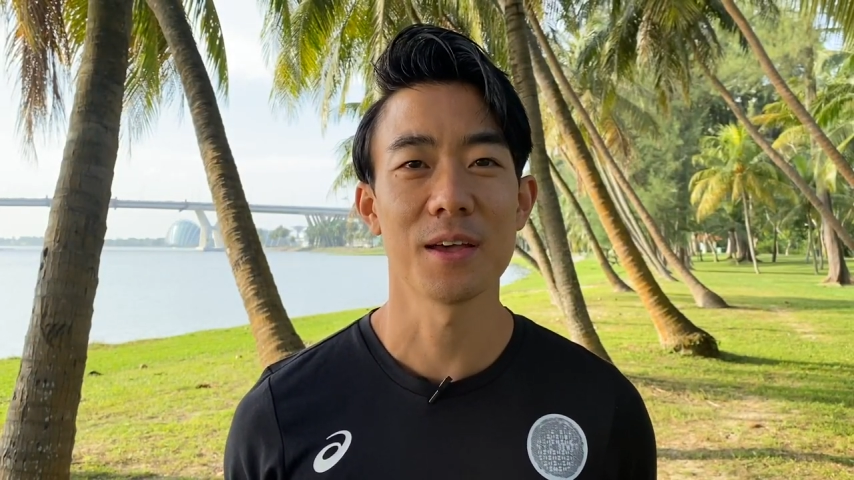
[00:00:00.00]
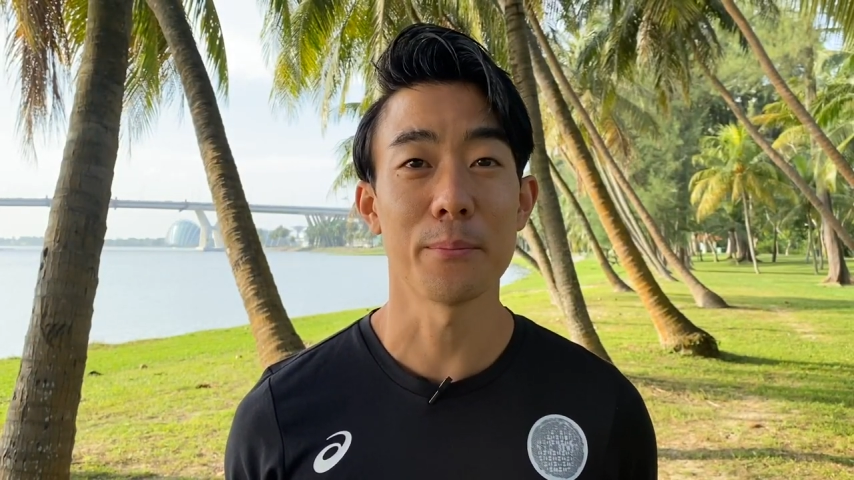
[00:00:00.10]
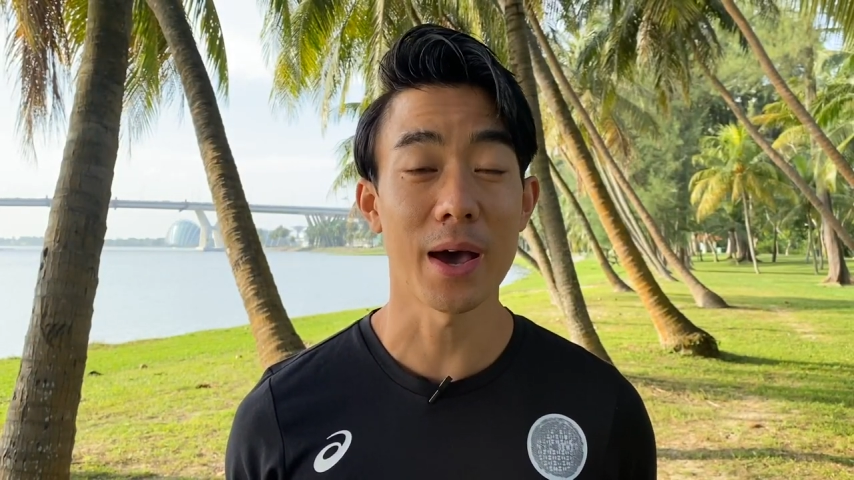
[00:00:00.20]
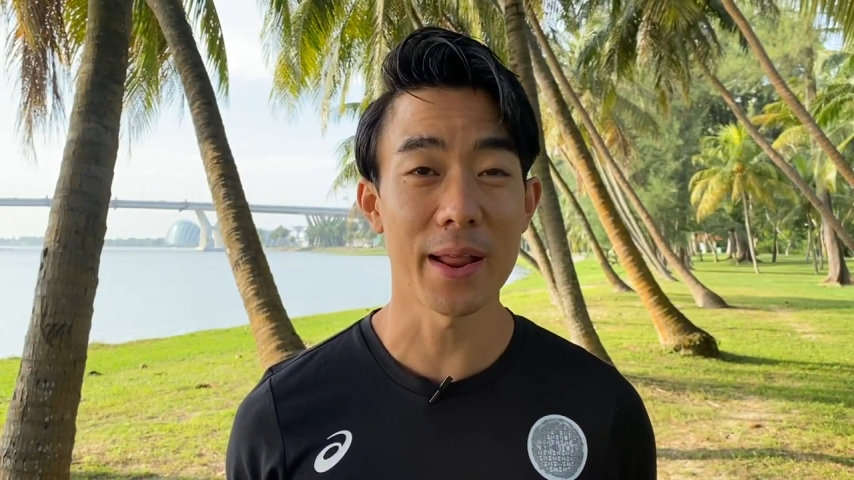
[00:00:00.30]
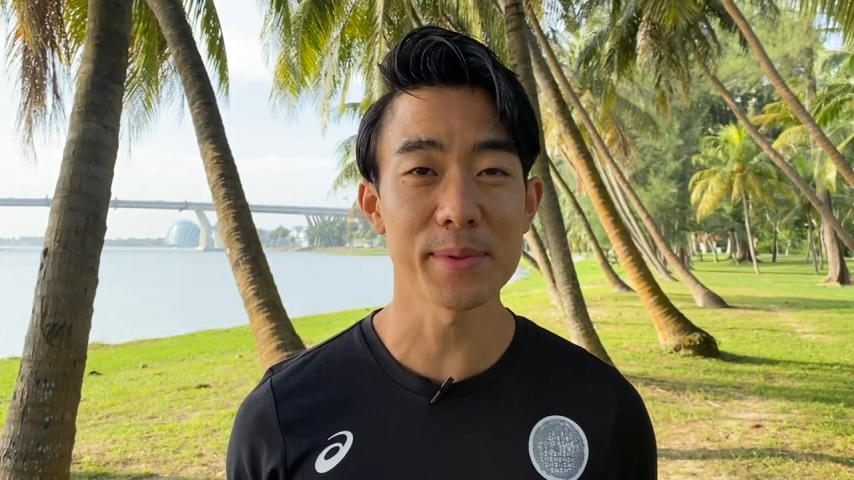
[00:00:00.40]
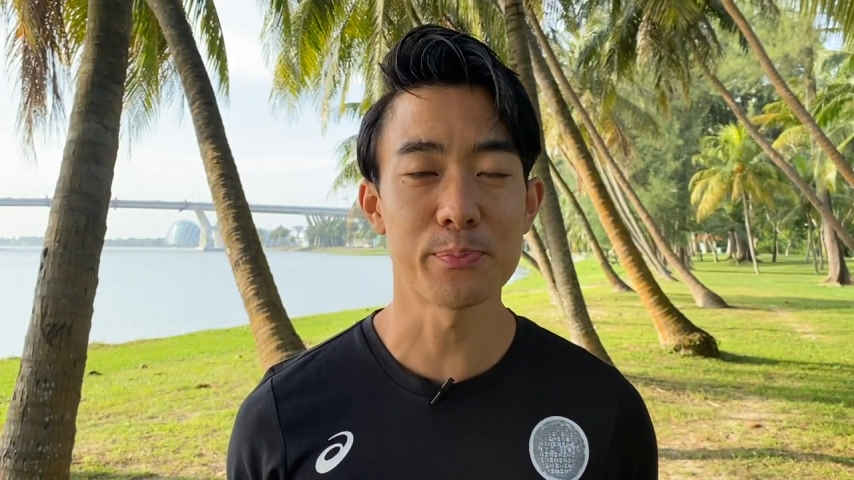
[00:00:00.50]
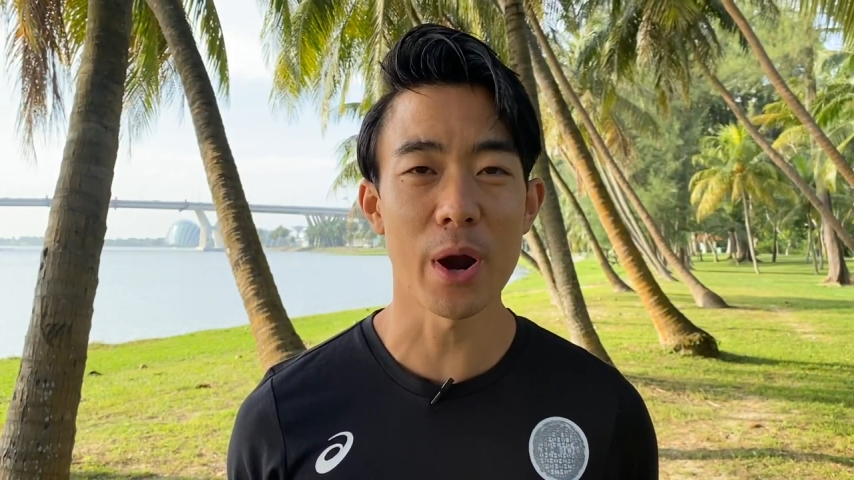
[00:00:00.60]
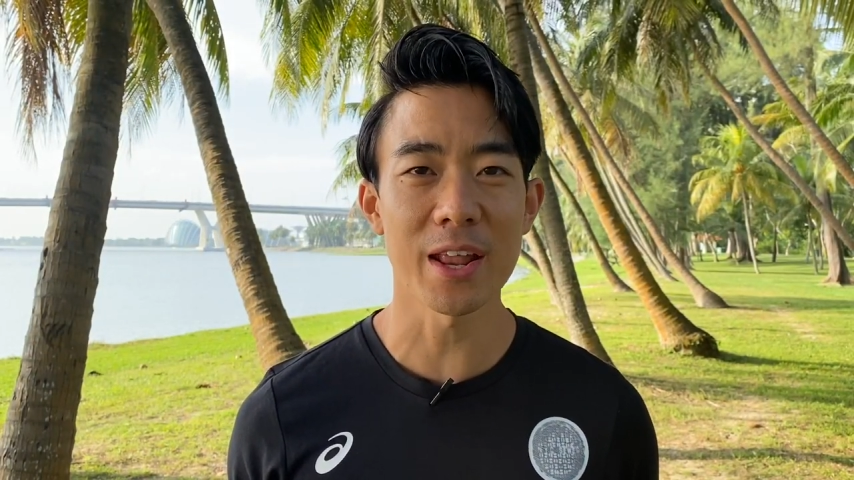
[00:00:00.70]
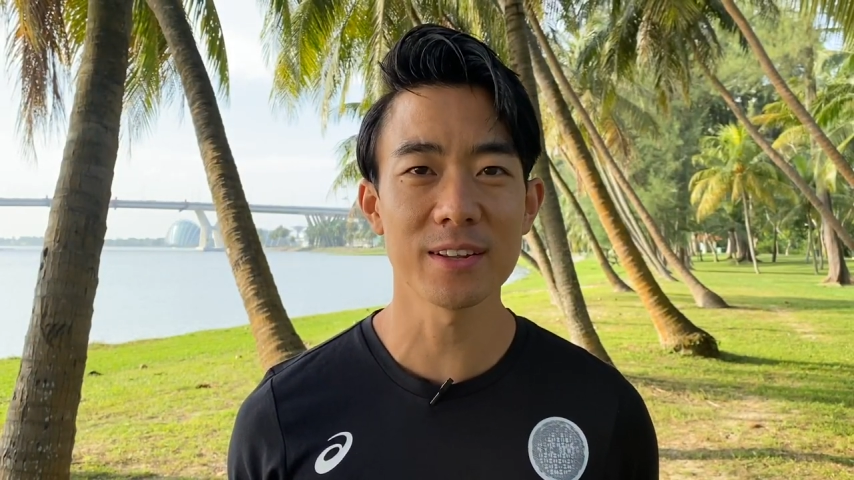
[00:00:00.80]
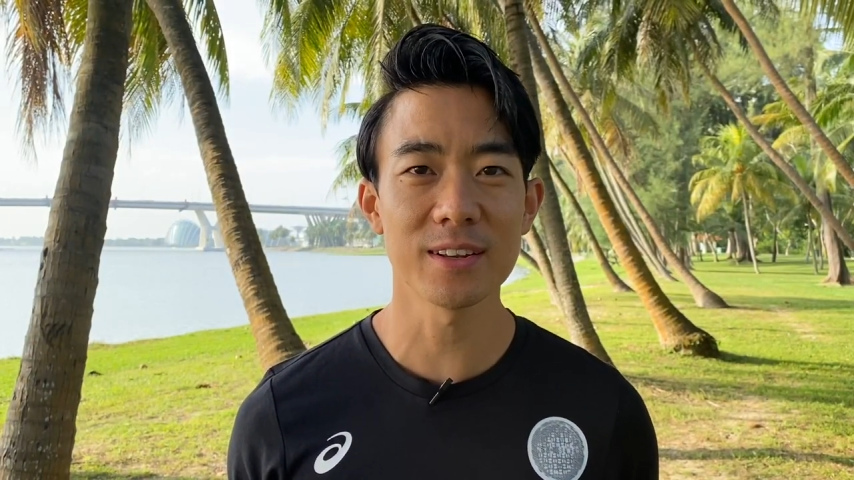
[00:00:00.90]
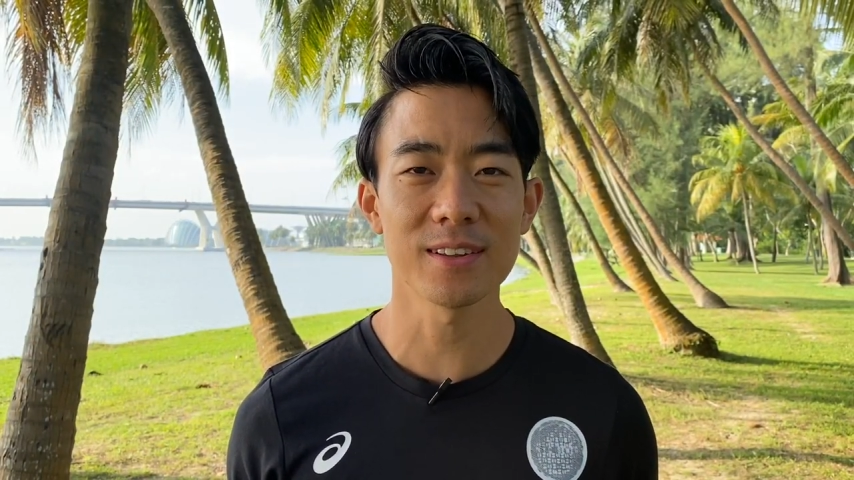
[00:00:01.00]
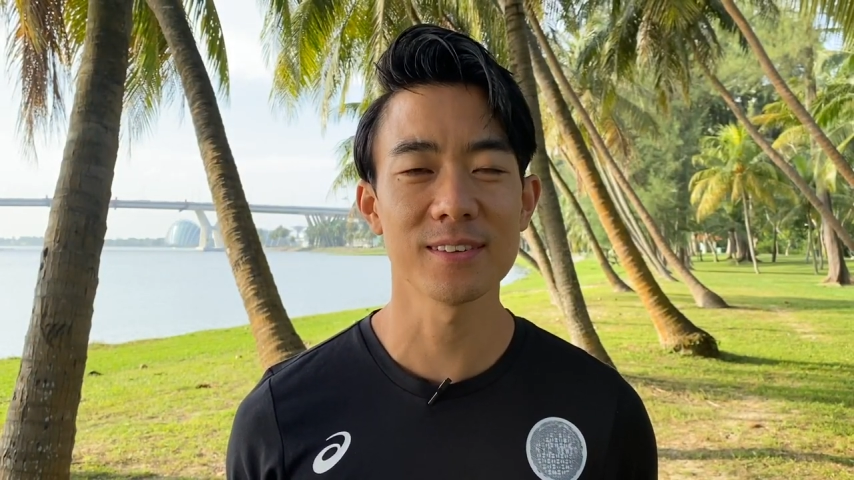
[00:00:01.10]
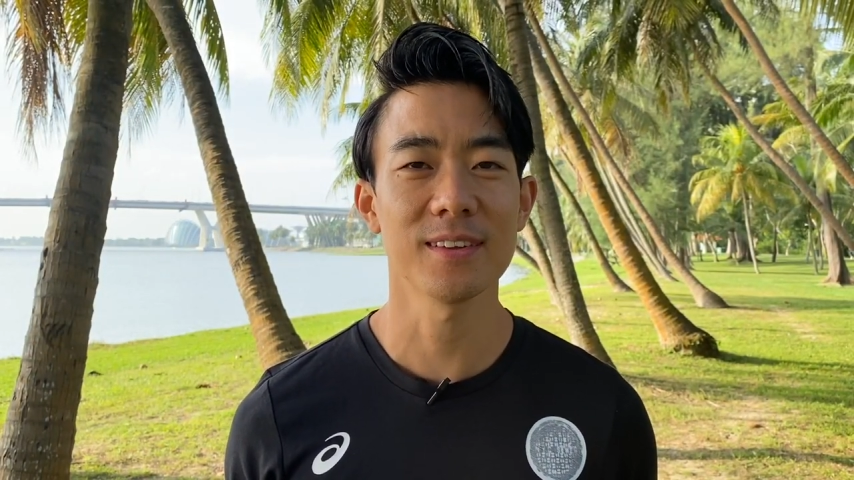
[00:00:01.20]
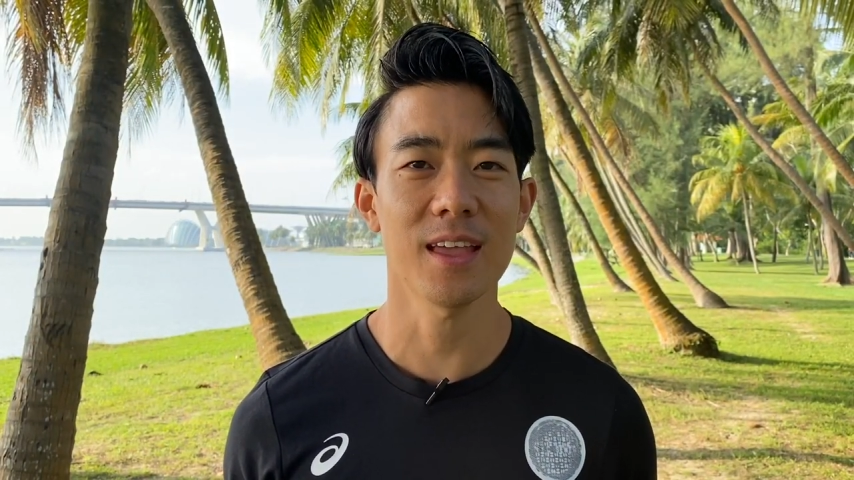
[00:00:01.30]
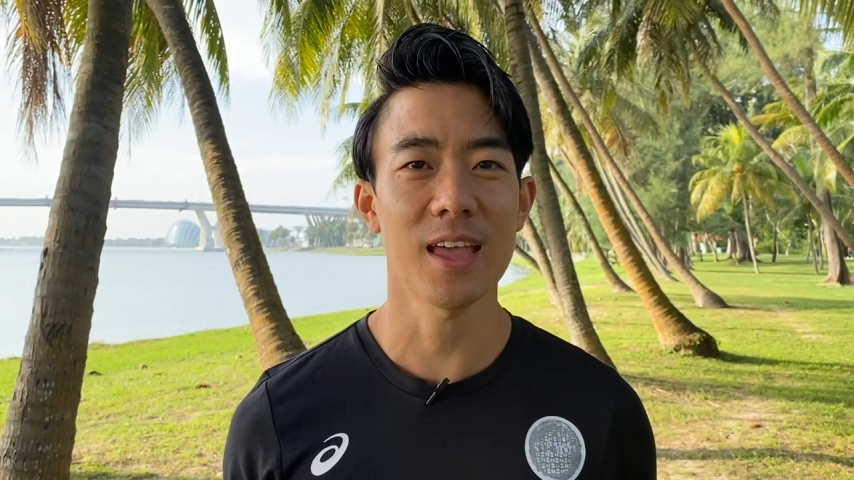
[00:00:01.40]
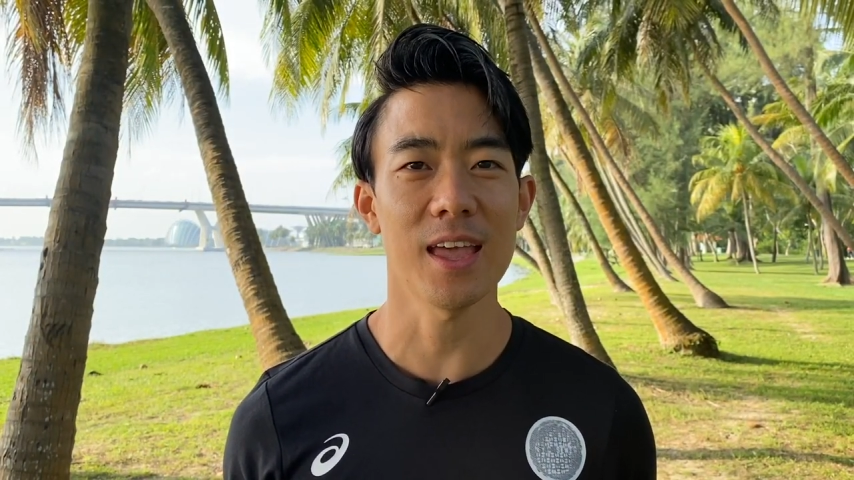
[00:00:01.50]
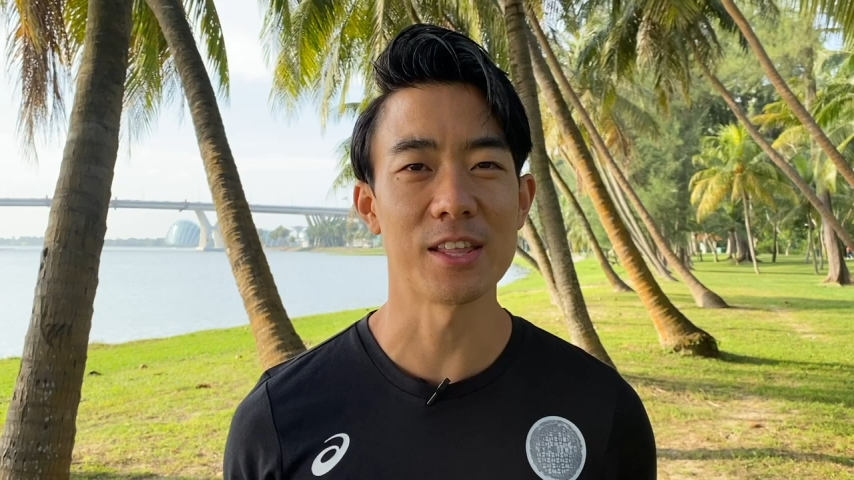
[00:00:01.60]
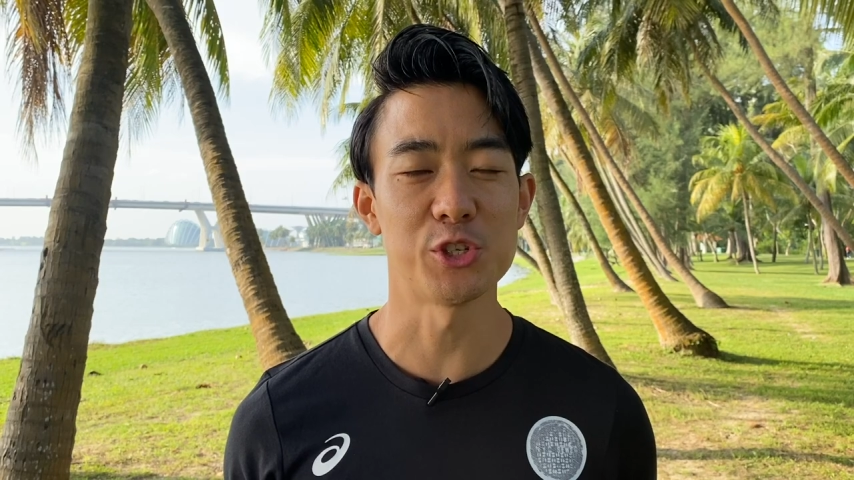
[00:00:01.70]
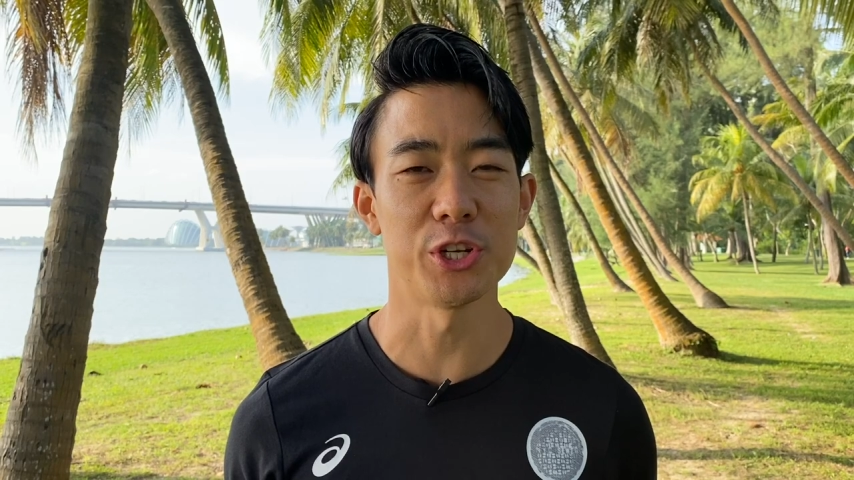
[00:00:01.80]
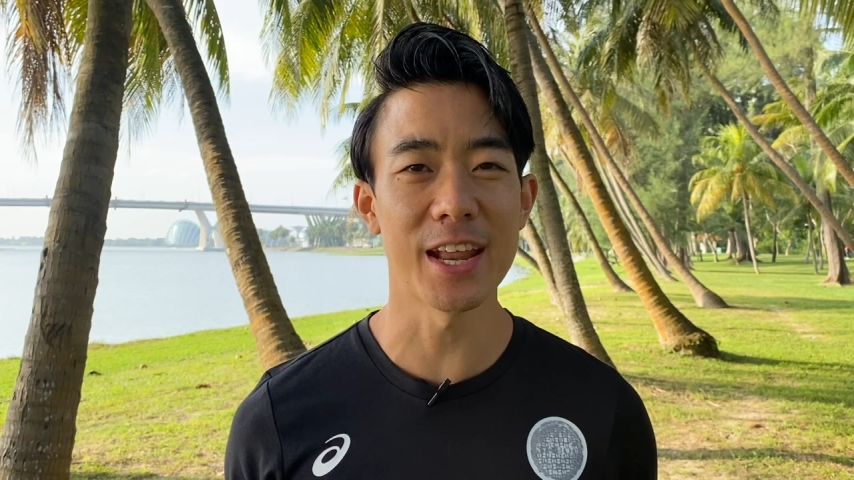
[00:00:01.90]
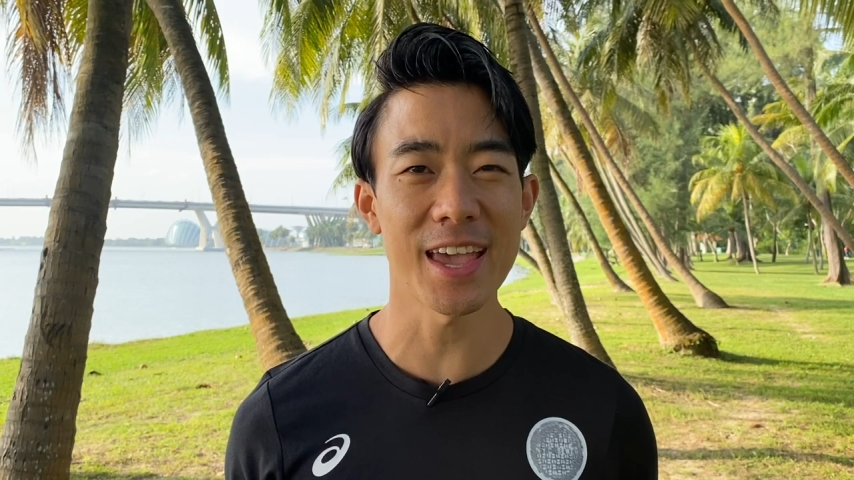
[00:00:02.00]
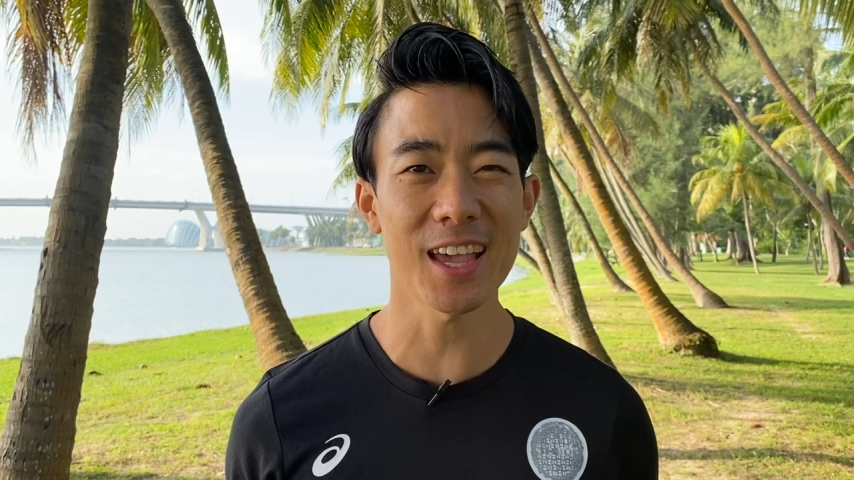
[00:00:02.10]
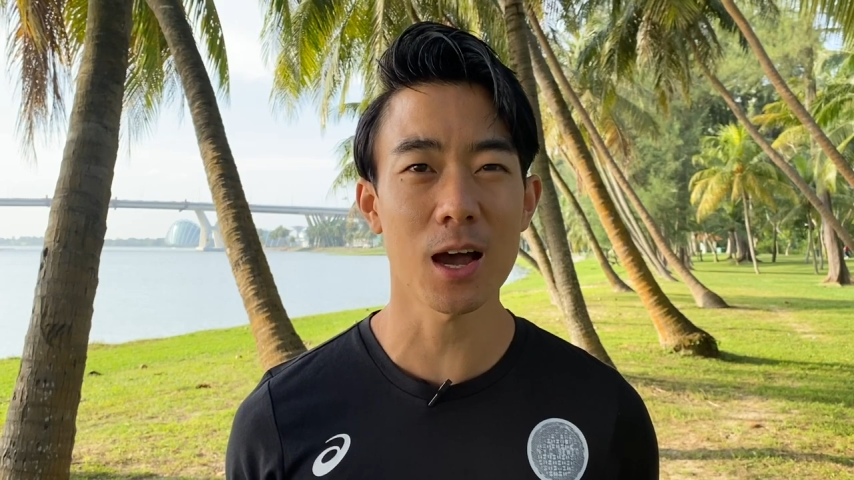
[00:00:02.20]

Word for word: My name is Brandon and today